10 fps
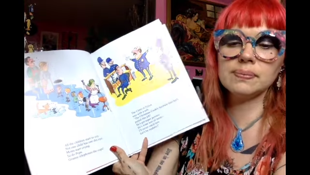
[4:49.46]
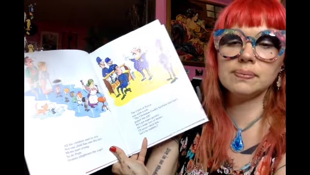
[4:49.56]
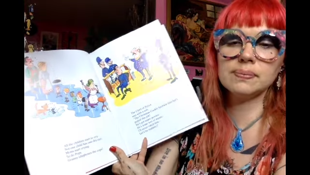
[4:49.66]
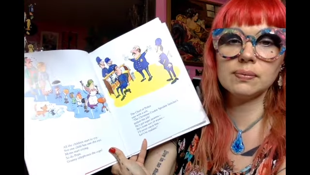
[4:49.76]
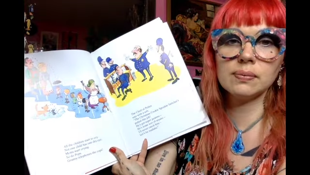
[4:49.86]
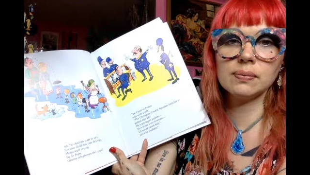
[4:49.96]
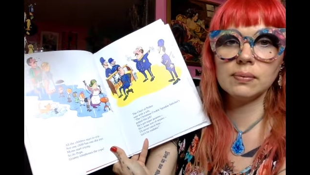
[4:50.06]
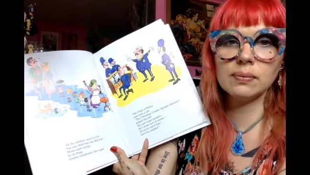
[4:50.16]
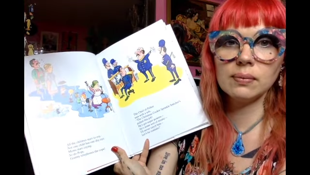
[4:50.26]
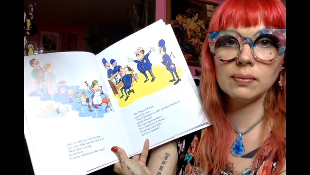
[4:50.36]

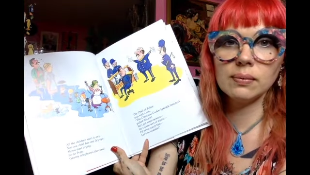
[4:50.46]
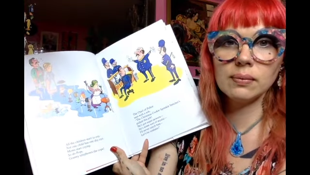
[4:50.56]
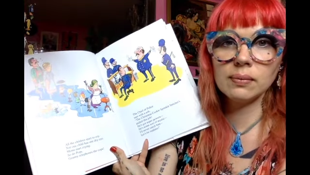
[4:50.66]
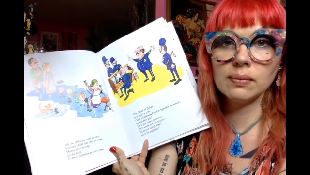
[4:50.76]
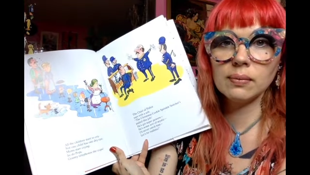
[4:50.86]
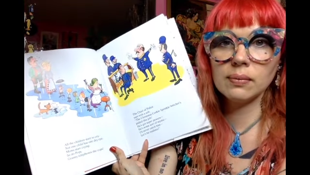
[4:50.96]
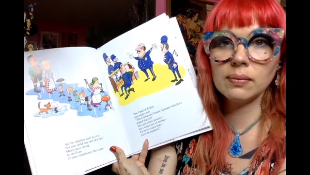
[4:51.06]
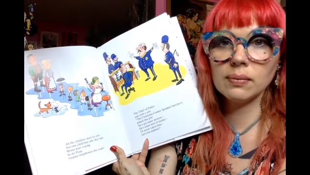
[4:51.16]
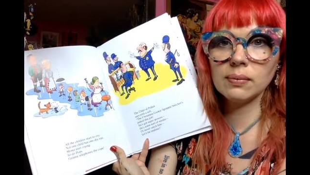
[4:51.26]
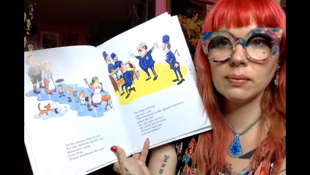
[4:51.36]

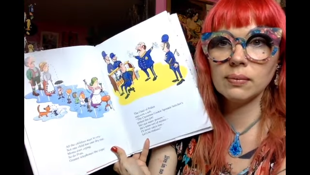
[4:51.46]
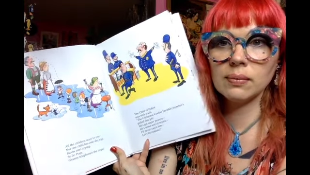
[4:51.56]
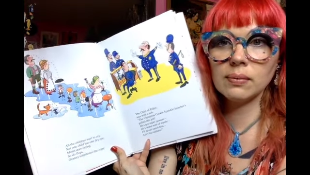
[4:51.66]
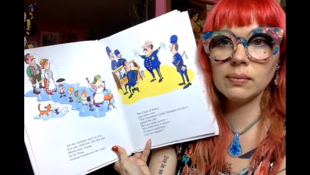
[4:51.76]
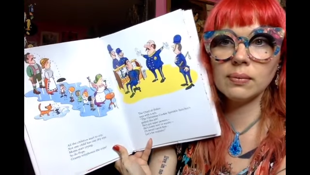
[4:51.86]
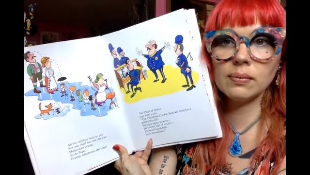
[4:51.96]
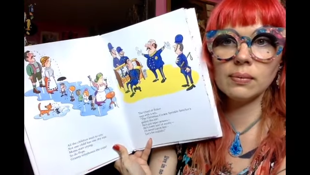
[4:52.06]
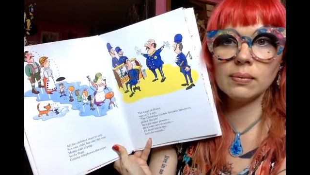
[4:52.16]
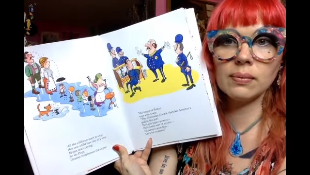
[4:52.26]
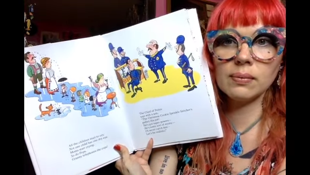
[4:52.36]

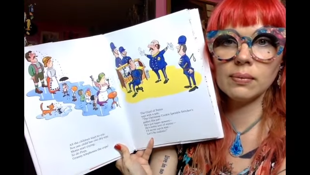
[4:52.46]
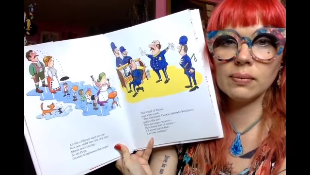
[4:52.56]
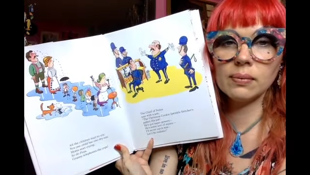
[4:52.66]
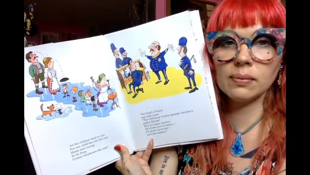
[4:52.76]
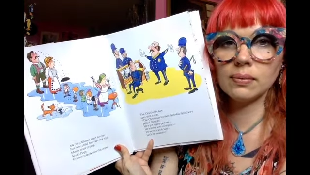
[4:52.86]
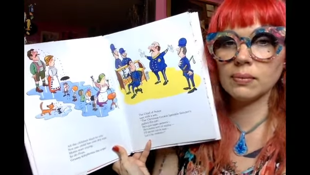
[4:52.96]
(no one is talking)